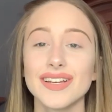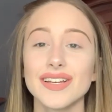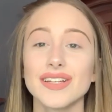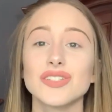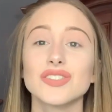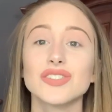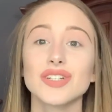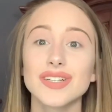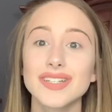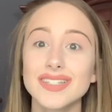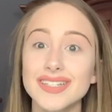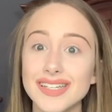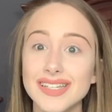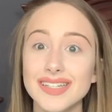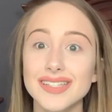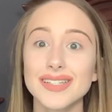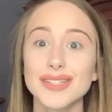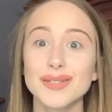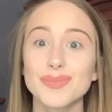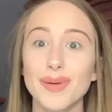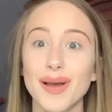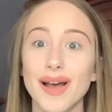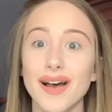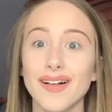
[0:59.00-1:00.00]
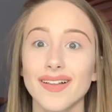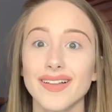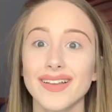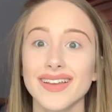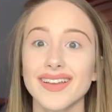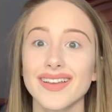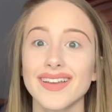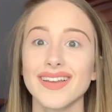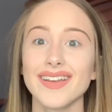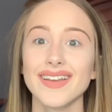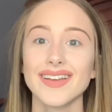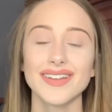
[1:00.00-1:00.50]
just to get this
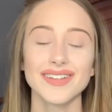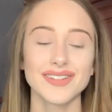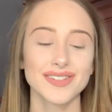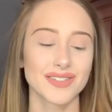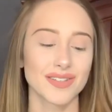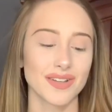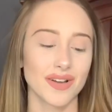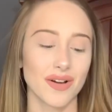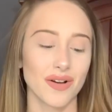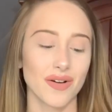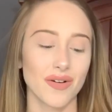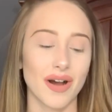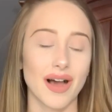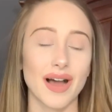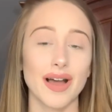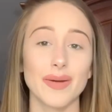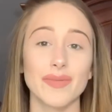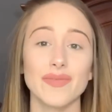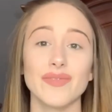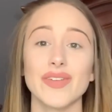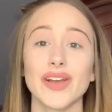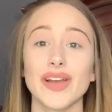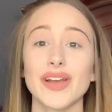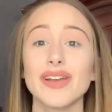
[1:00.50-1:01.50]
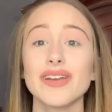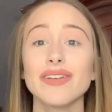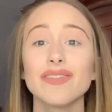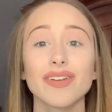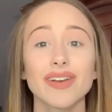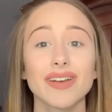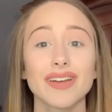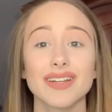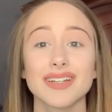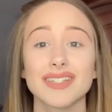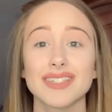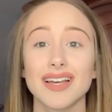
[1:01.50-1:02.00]
palette. So I'm very,
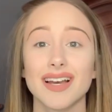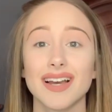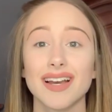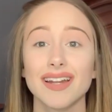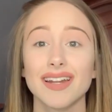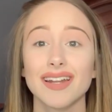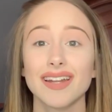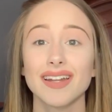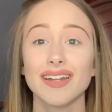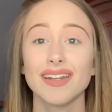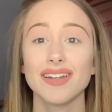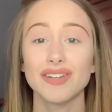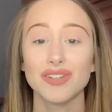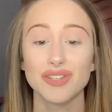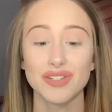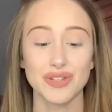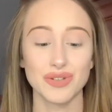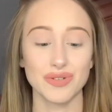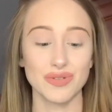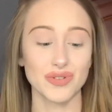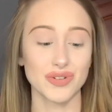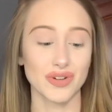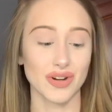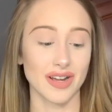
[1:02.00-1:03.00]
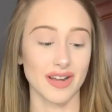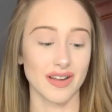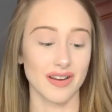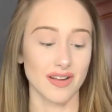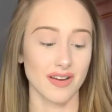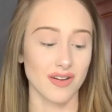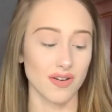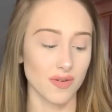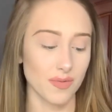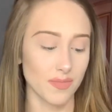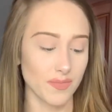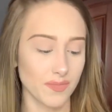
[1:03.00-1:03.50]
very excited to try it
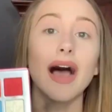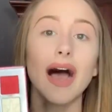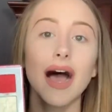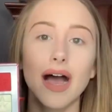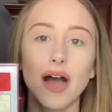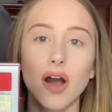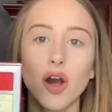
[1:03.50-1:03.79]
out. I